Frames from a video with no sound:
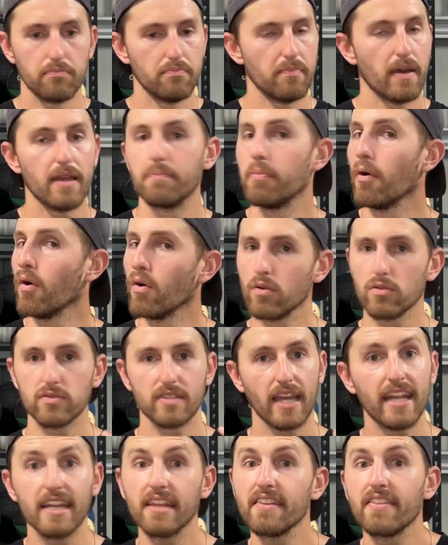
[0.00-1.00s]
med balls,
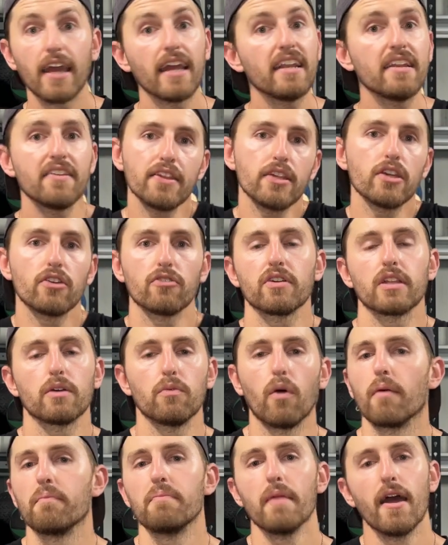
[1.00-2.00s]
anything you really
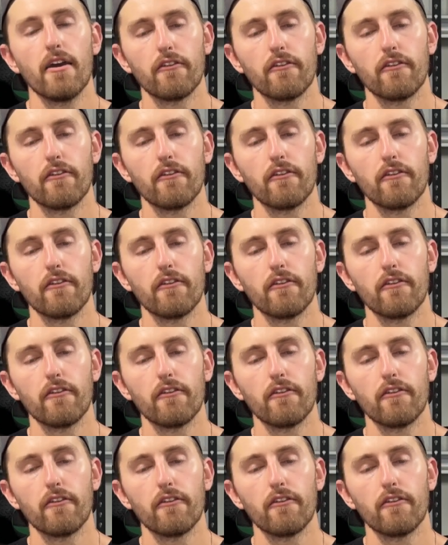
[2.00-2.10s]
want.